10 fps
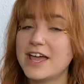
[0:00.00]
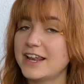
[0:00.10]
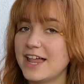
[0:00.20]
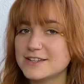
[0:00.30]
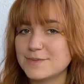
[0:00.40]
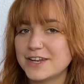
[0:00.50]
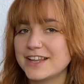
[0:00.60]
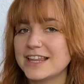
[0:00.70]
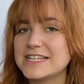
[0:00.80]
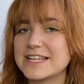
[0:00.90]
And last but
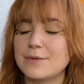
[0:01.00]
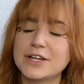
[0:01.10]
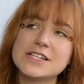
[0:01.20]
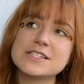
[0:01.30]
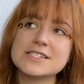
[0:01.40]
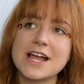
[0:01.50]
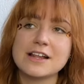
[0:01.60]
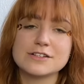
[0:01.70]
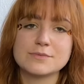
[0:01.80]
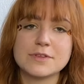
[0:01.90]
not least, I wanted to
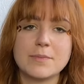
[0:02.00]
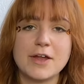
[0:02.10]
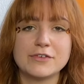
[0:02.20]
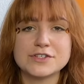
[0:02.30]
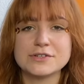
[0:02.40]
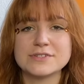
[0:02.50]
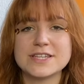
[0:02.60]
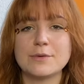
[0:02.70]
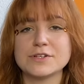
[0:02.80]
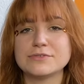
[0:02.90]
style this with a pair of shoes
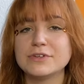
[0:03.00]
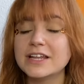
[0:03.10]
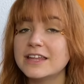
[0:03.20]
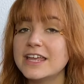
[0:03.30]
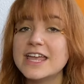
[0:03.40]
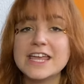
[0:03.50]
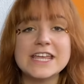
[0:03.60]
that was really